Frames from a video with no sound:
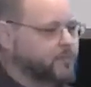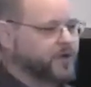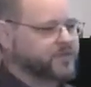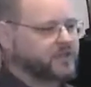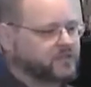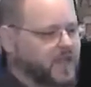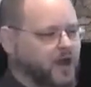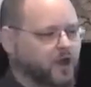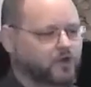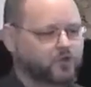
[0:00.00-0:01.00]
but that
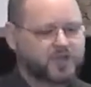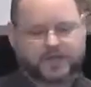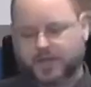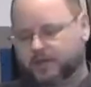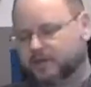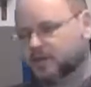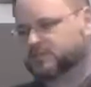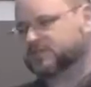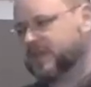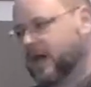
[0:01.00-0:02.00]
they are unique unto
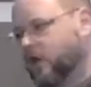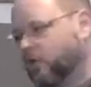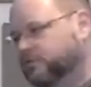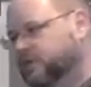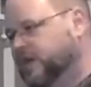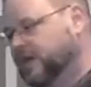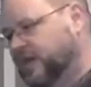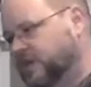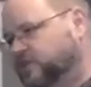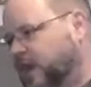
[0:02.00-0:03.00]
themselves,
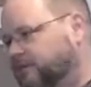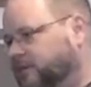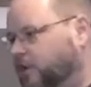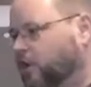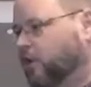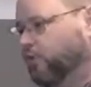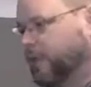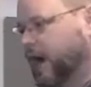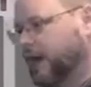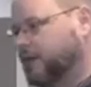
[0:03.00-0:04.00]
each having their own
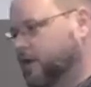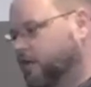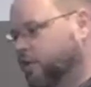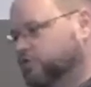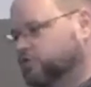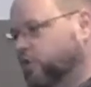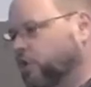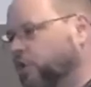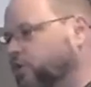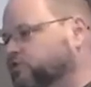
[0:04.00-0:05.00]
body, their own
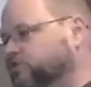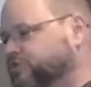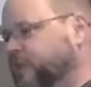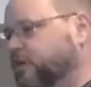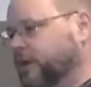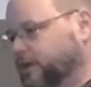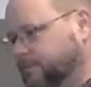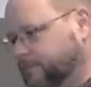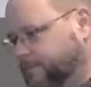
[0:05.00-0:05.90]
soul, their own spirit.